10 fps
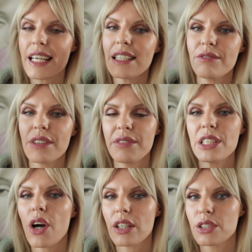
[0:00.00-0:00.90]
in the
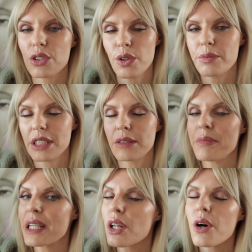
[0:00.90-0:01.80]
video description
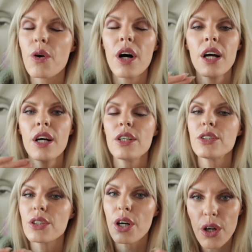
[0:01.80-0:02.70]
below.
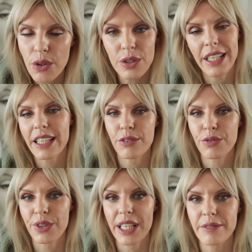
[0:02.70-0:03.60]
Totally
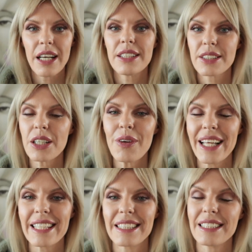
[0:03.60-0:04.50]
free. So
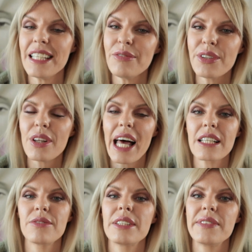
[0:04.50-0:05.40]
ladies, if you
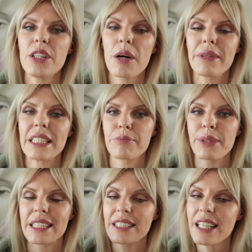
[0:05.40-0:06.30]
liked this video, please
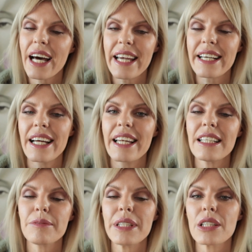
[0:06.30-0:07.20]
press like.
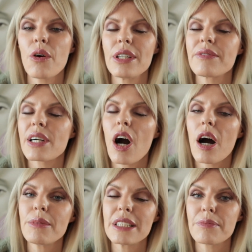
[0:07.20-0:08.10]
Let me know in the
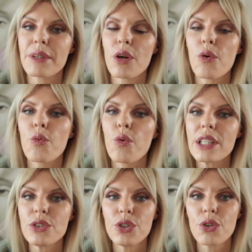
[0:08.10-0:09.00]
comments below,
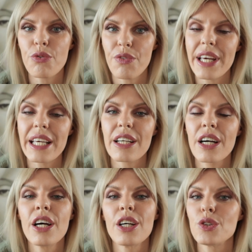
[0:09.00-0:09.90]
what do you think?
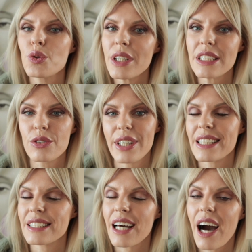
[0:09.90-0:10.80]
Join
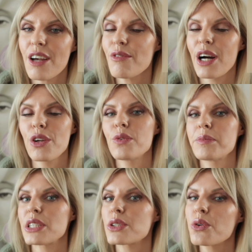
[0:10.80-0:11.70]
Greta's High Value
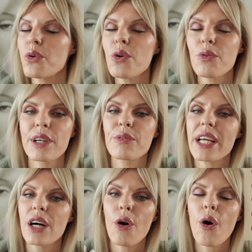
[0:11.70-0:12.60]
Woman School, where we
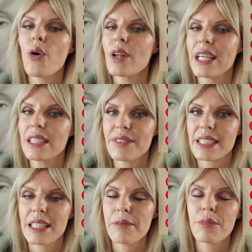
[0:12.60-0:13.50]
are all in the
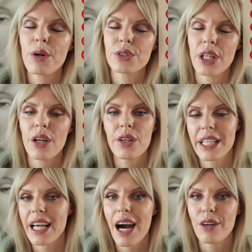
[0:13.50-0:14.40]
same boat,
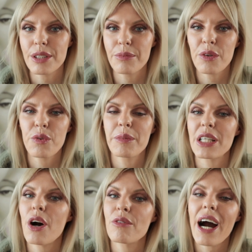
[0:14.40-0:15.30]
learning how to be women
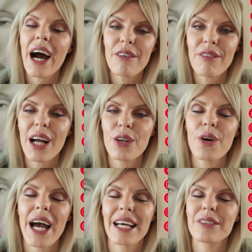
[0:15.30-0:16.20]
of high value
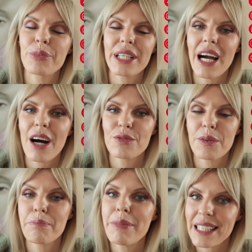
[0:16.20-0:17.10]
and bring out the
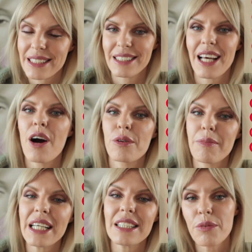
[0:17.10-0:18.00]
best in our
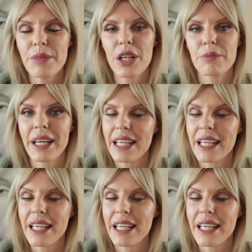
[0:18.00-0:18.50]
men. Follow me on my